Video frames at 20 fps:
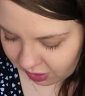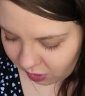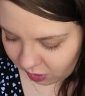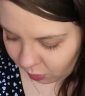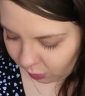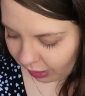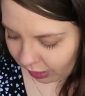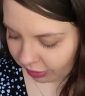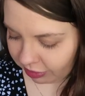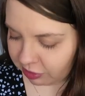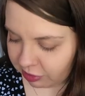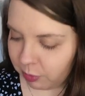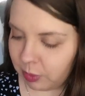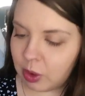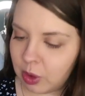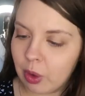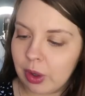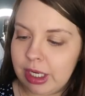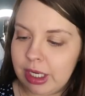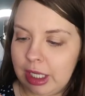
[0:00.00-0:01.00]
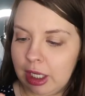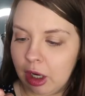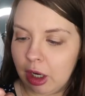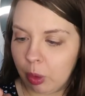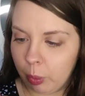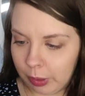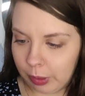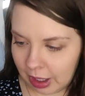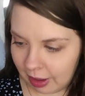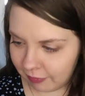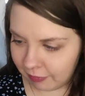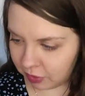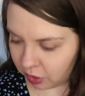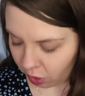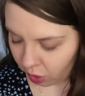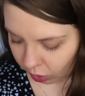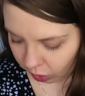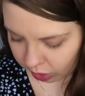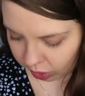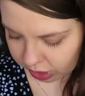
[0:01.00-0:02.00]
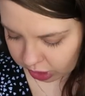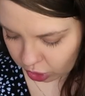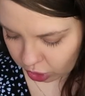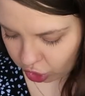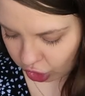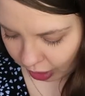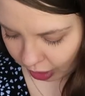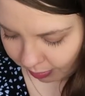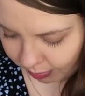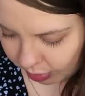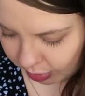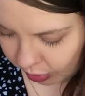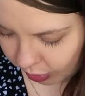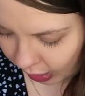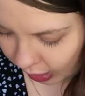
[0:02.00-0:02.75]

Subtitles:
What else have we got in here? We have got shampoo